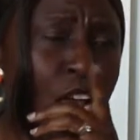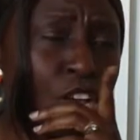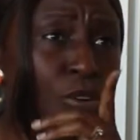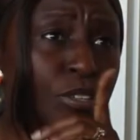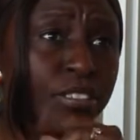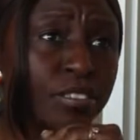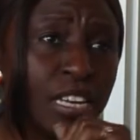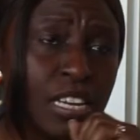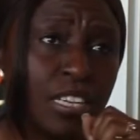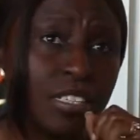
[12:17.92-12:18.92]
the
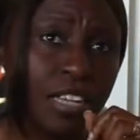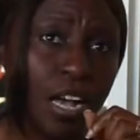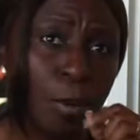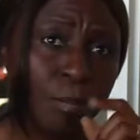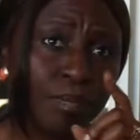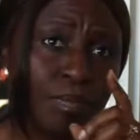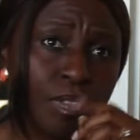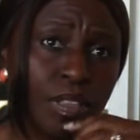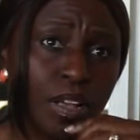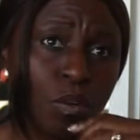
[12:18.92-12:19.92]
thing is,
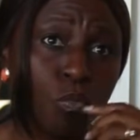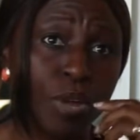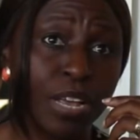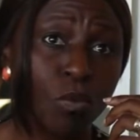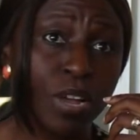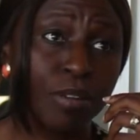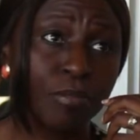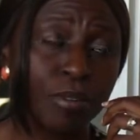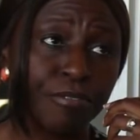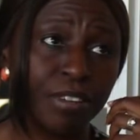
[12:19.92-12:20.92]

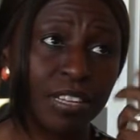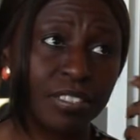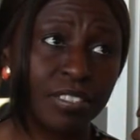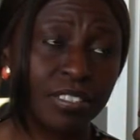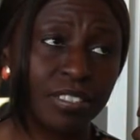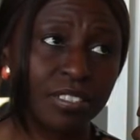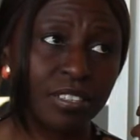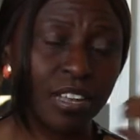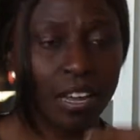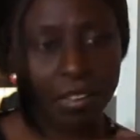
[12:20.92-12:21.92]
we felt
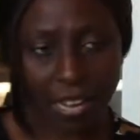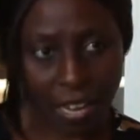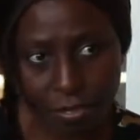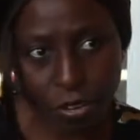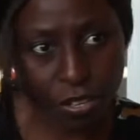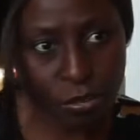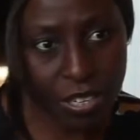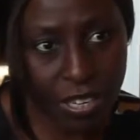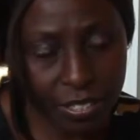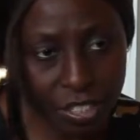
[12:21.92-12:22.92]
like every other
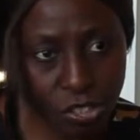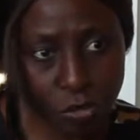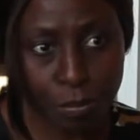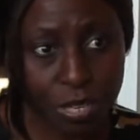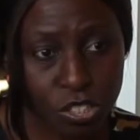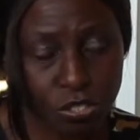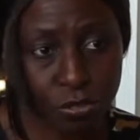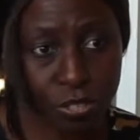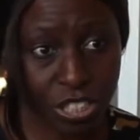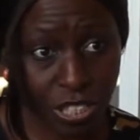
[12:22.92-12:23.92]
organization or ministry,
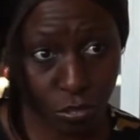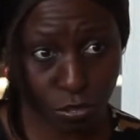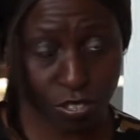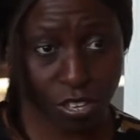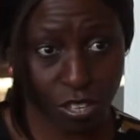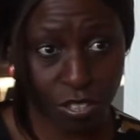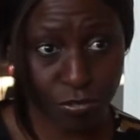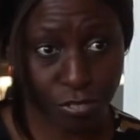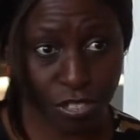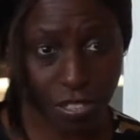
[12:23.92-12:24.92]
reaching out to the girls
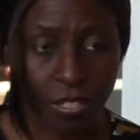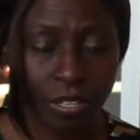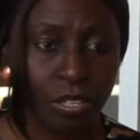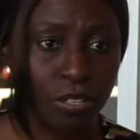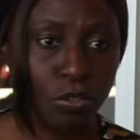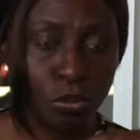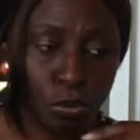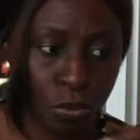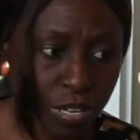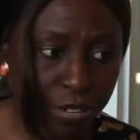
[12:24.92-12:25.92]
first.
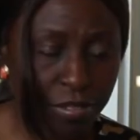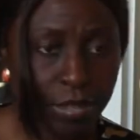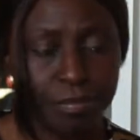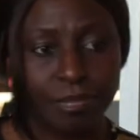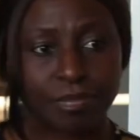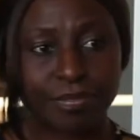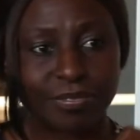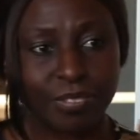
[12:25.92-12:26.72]
Go give them